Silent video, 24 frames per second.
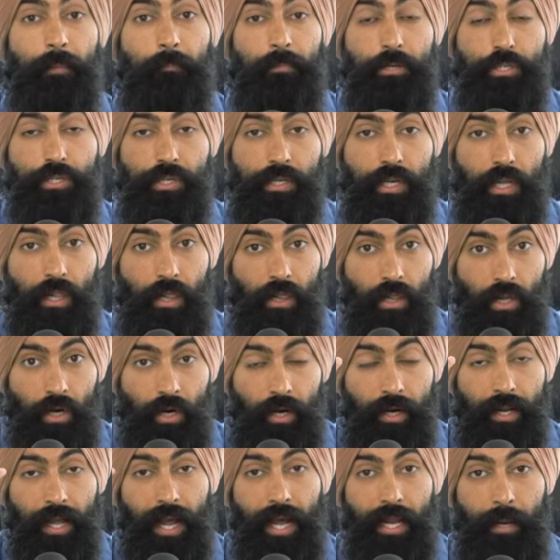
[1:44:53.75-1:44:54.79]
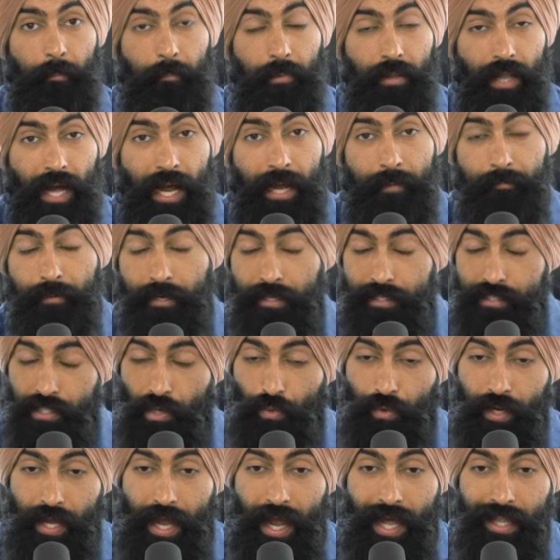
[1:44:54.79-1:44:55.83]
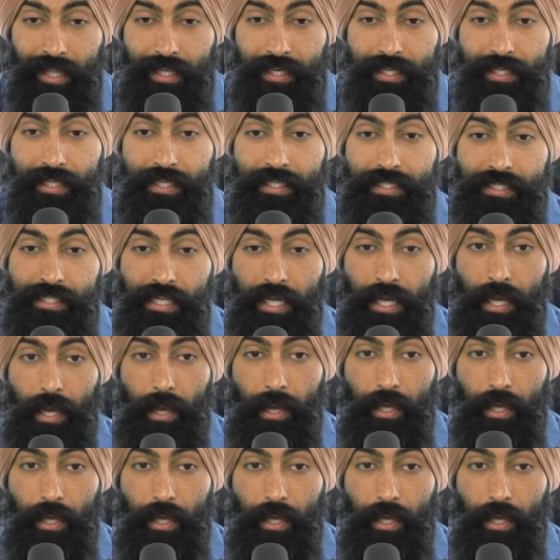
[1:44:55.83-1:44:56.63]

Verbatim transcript: But you can learn and apply, because the reality is